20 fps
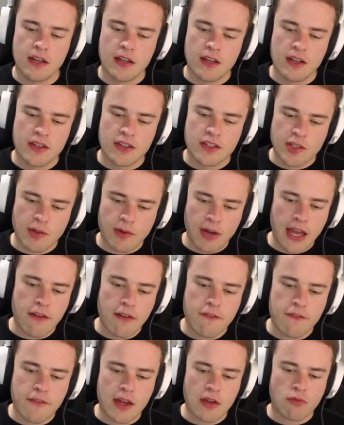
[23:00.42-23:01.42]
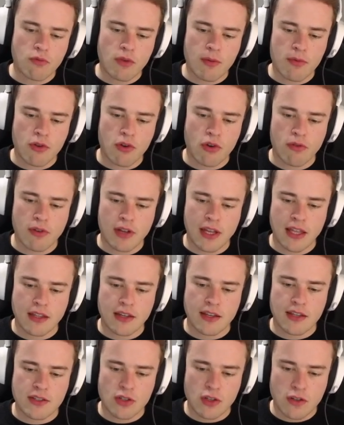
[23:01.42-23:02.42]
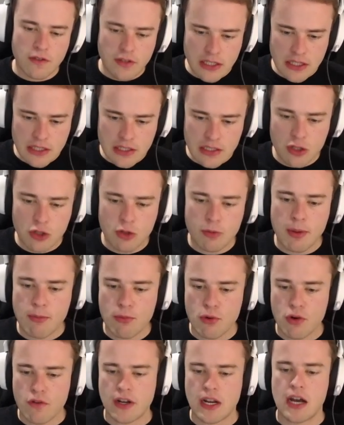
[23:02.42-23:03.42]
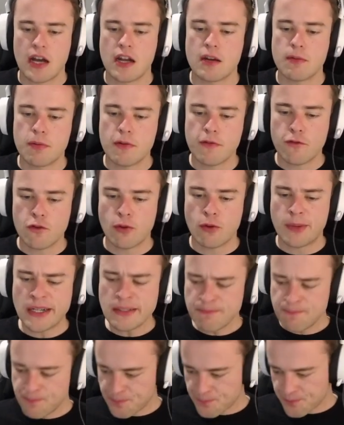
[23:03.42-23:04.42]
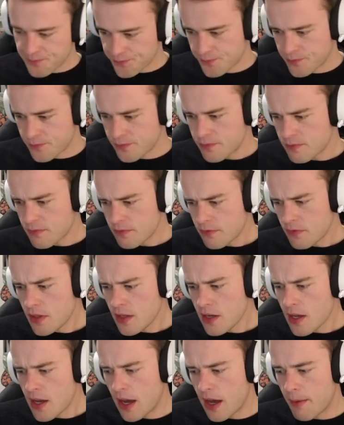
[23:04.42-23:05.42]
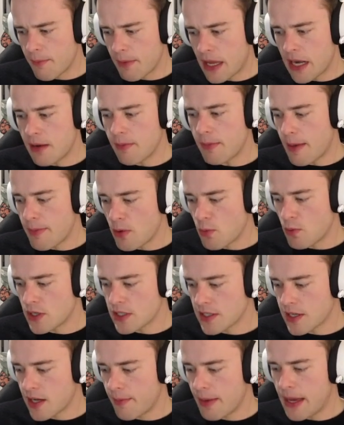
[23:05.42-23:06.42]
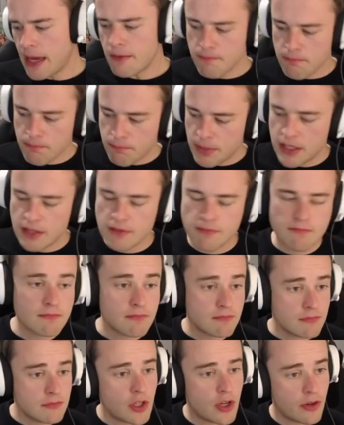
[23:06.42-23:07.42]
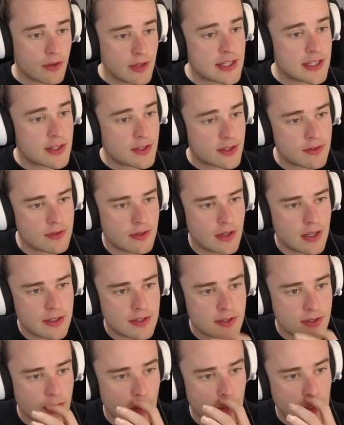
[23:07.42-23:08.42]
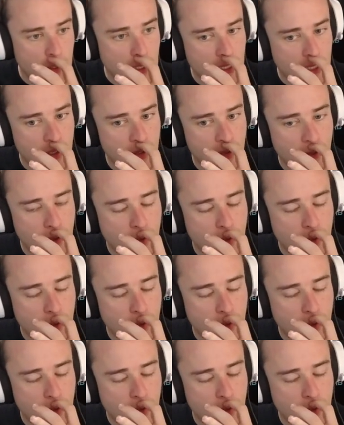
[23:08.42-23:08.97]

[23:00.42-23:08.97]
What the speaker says: So I have found Rip Through Reality sort of a little bit more of an underperformer, and it may be one to come out, but it's certainly